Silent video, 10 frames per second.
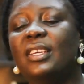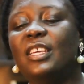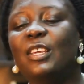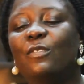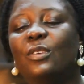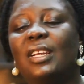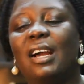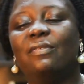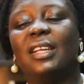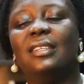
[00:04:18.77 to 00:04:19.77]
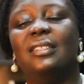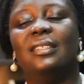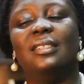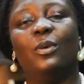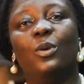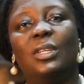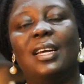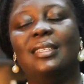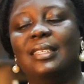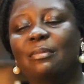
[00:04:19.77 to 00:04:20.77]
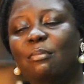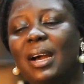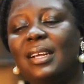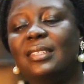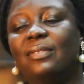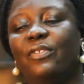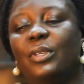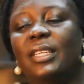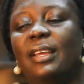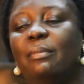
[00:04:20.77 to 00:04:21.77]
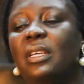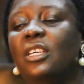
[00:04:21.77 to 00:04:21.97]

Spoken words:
even after the owner demands for them,